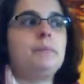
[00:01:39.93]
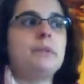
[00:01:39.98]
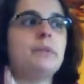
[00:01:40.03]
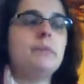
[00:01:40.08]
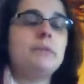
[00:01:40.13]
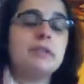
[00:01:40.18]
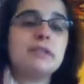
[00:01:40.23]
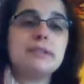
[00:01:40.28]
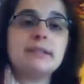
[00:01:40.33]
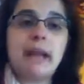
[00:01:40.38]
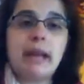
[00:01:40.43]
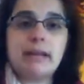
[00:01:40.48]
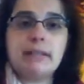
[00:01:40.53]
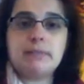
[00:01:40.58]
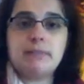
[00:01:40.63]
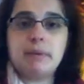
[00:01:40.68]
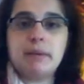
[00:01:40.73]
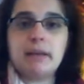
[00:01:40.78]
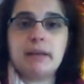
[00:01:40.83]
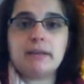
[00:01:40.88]
which is nice
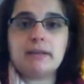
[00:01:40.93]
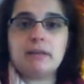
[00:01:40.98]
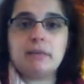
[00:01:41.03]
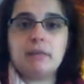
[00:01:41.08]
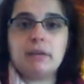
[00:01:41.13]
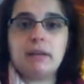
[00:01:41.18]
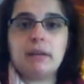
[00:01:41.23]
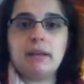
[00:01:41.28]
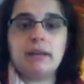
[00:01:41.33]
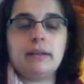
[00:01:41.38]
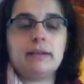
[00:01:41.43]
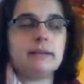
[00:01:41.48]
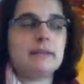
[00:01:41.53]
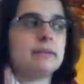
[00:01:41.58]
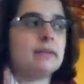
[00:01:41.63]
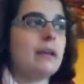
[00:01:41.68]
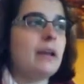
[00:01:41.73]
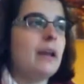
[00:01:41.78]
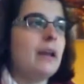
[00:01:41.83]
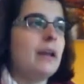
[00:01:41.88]
because
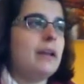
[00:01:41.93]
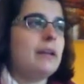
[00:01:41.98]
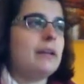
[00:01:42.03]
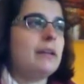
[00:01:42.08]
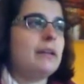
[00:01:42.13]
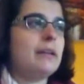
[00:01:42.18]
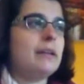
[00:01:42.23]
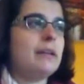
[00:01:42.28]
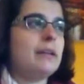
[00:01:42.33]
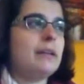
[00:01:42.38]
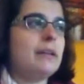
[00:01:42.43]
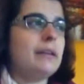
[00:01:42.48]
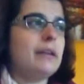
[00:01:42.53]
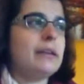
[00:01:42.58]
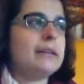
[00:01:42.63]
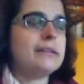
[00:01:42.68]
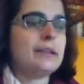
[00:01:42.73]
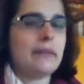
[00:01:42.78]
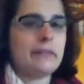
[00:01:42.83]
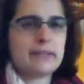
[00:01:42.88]
it's
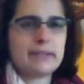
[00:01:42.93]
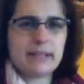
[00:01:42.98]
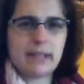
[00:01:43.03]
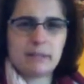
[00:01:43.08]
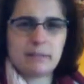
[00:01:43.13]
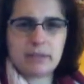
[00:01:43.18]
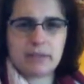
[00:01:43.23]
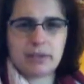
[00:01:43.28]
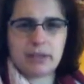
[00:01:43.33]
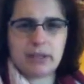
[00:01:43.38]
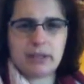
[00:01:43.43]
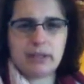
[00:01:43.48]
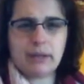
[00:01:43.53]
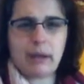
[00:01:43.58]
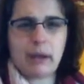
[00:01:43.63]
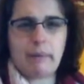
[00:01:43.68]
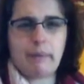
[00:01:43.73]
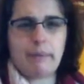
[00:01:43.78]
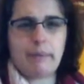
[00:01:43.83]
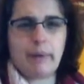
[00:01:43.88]
on the same street,
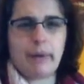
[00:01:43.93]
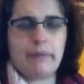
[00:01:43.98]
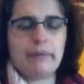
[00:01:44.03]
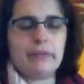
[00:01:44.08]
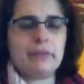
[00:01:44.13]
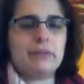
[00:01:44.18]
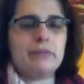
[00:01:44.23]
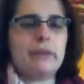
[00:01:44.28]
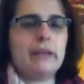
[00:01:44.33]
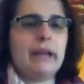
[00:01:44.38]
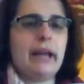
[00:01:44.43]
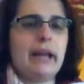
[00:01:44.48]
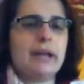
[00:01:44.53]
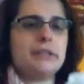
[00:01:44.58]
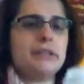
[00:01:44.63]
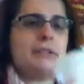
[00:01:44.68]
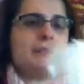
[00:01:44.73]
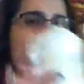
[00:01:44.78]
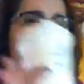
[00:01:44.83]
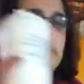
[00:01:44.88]
but the street
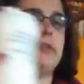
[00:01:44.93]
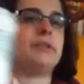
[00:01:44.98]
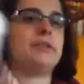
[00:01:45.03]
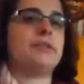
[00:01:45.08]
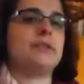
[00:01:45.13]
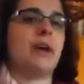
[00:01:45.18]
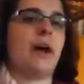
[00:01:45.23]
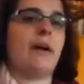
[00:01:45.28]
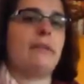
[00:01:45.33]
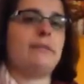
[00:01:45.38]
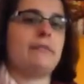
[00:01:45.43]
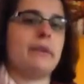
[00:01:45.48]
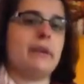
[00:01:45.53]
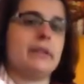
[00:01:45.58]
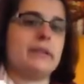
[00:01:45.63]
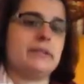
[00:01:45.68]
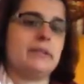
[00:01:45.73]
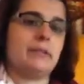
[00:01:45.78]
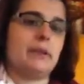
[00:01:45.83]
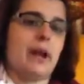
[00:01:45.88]
actually branches off
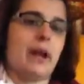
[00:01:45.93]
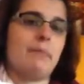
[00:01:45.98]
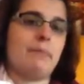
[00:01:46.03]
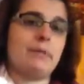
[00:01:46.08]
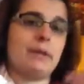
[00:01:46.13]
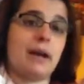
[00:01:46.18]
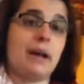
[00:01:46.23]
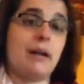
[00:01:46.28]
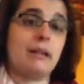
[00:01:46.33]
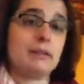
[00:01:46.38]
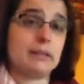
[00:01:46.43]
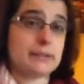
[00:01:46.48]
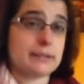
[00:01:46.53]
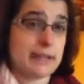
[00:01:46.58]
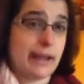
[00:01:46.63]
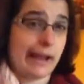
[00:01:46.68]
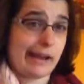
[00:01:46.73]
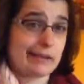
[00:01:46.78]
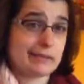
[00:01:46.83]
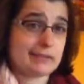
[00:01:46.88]
into a couple of
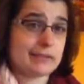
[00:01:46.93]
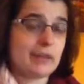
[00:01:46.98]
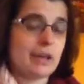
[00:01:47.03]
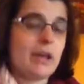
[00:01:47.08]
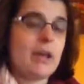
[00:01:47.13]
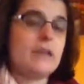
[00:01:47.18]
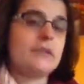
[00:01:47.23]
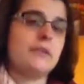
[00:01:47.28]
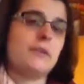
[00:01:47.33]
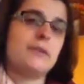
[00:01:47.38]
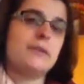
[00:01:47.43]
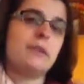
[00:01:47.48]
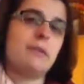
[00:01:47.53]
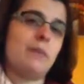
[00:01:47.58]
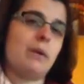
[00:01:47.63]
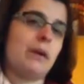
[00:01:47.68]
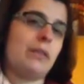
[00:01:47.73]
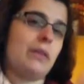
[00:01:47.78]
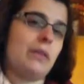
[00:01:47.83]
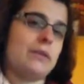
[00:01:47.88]
cul-de-sacs. So it's in
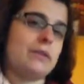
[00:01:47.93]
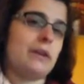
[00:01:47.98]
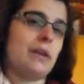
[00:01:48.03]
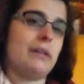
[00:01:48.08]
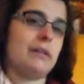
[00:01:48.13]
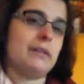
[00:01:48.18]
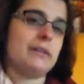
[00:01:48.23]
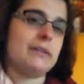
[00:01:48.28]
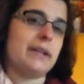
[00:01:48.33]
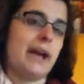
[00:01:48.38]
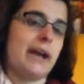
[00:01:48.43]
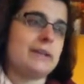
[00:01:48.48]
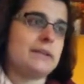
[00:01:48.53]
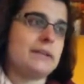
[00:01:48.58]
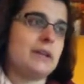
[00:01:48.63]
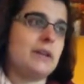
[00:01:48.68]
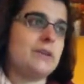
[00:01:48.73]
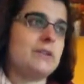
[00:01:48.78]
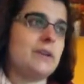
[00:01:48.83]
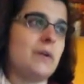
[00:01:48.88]
one of those cul-de-sacs.
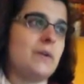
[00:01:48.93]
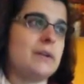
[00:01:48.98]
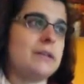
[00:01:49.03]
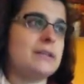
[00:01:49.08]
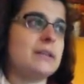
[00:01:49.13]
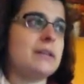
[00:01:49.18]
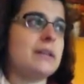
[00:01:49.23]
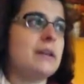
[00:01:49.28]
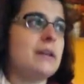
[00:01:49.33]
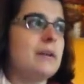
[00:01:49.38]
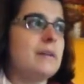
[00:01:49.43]
So it's